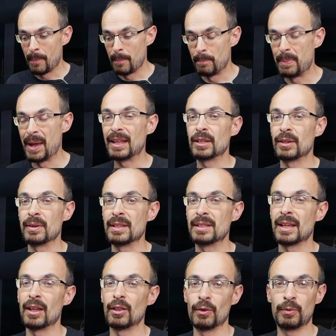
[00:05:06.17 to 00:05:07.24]
better
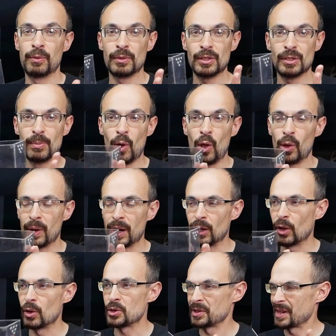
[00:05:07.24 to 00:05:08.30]
inside of smaller
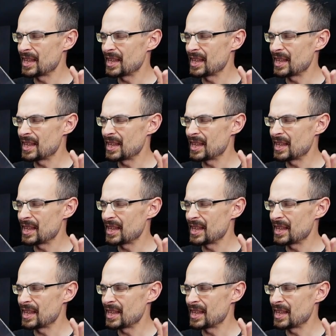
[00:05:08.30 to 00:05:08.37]
enclosure.